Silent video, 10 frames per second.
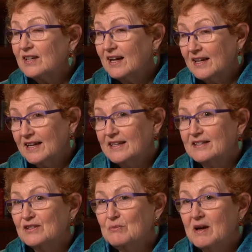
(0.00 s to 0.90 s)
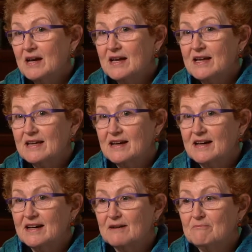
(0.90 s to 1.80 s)
I ended my
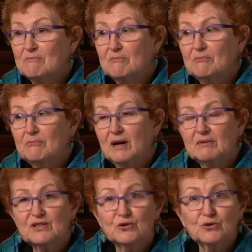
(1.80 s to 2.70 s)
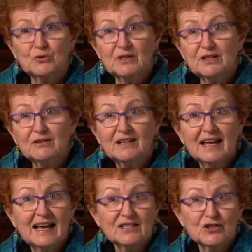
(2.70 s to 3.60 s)
uh, public school career
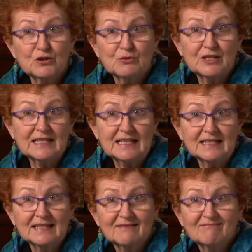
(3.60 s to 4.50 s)
as a superintendent.